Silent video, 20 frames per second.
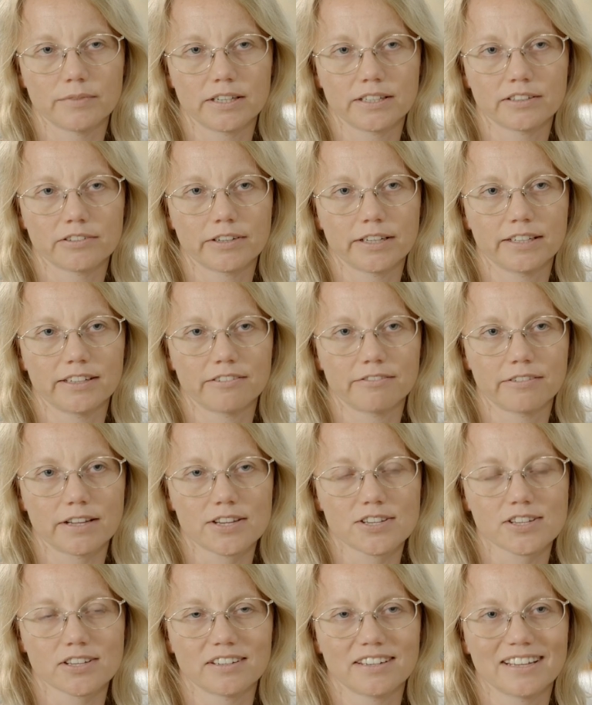Mediterranean
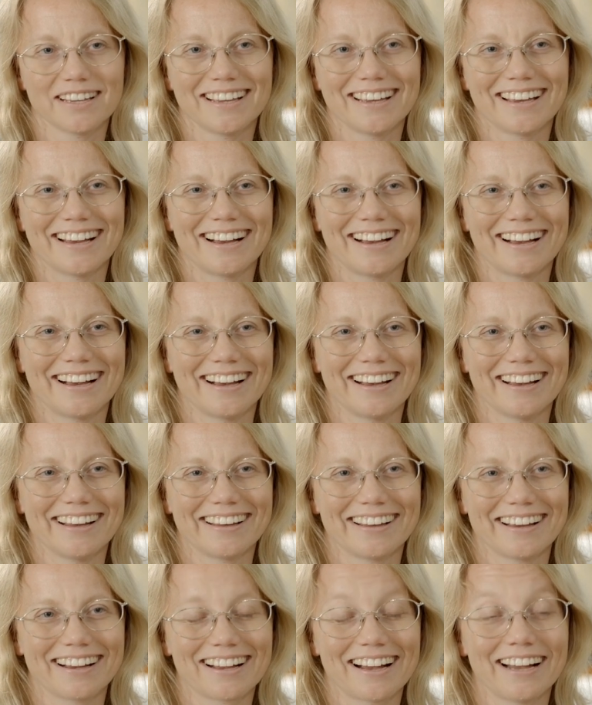region,
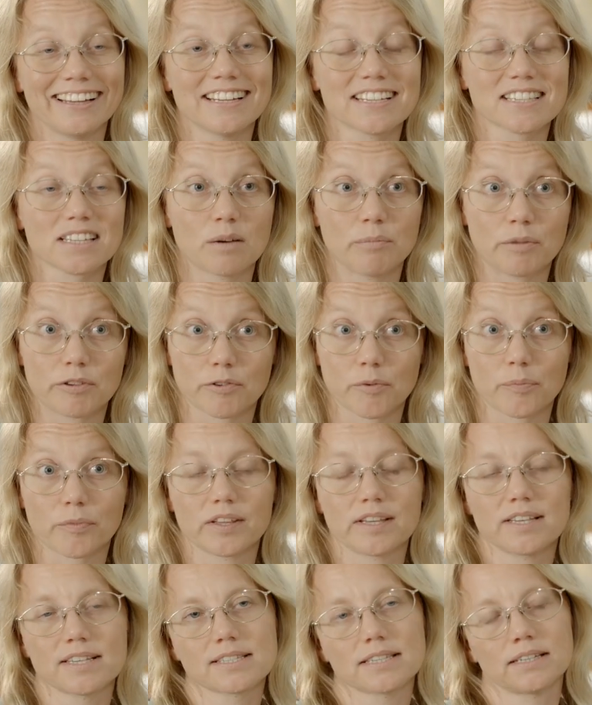uh, ideas coming from
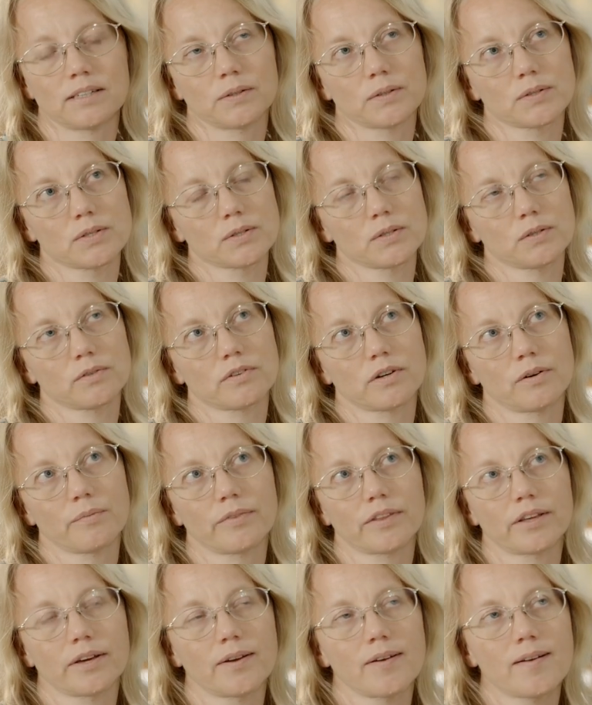the East and also
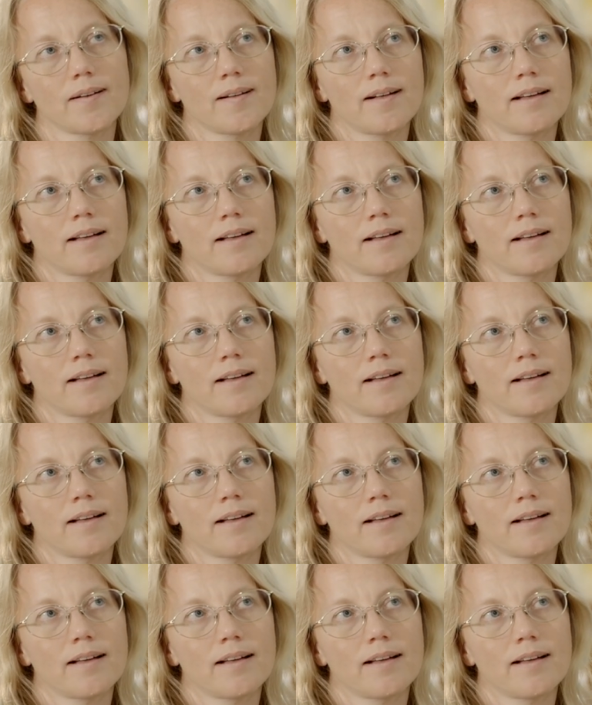from the